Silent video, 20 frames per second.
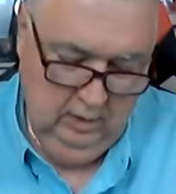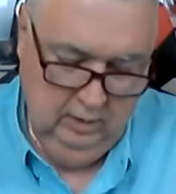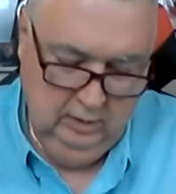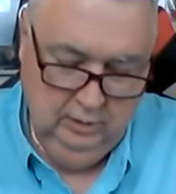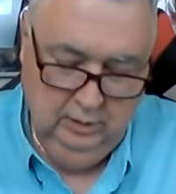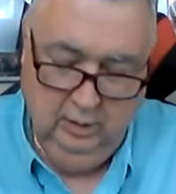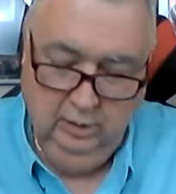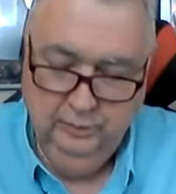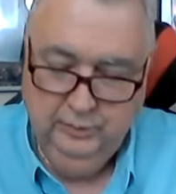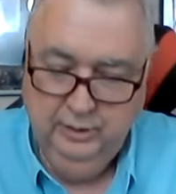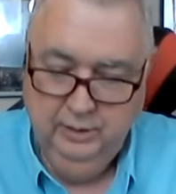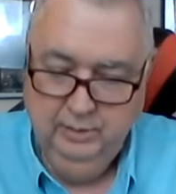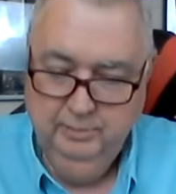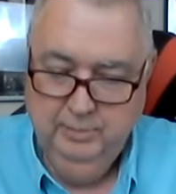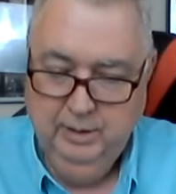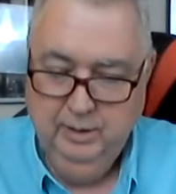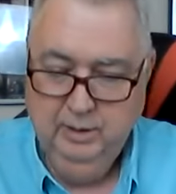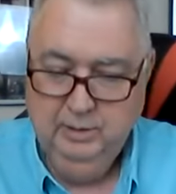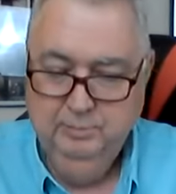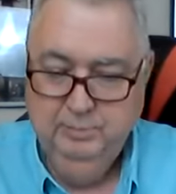Y'all, the
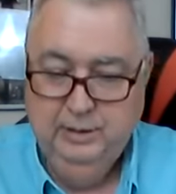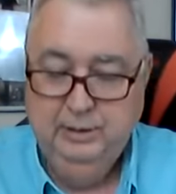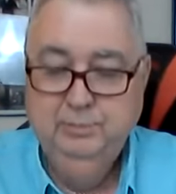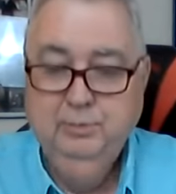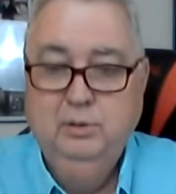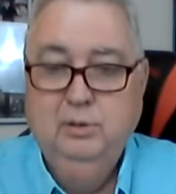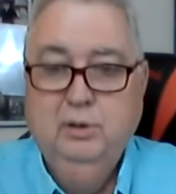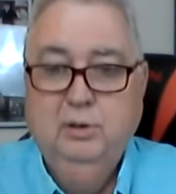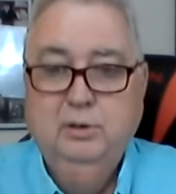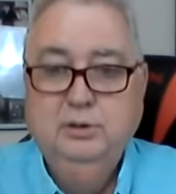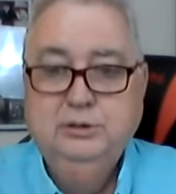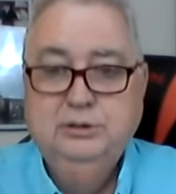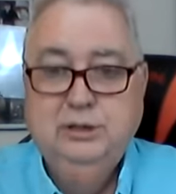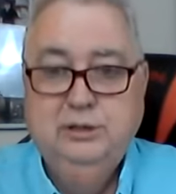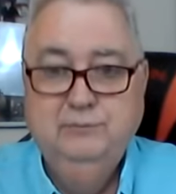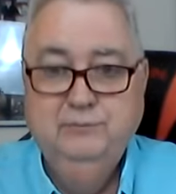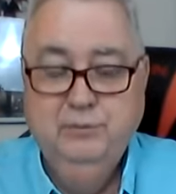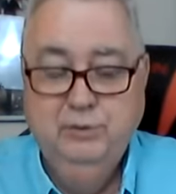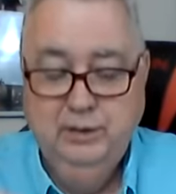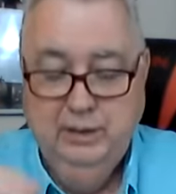American people are
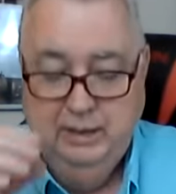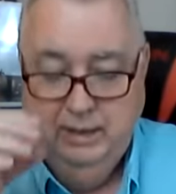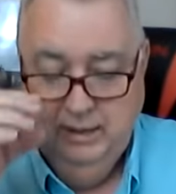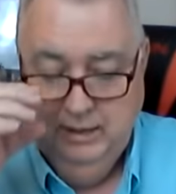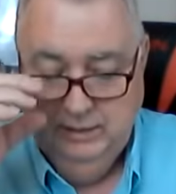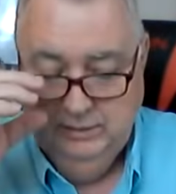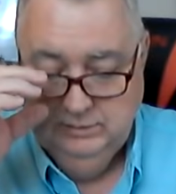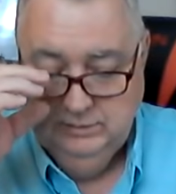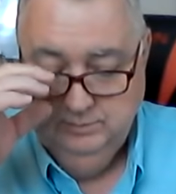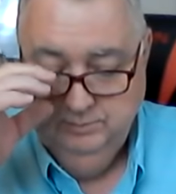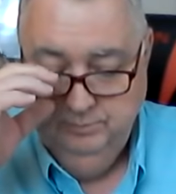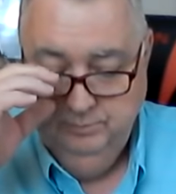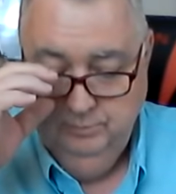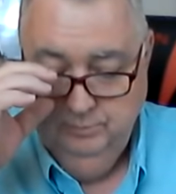suffering, and it's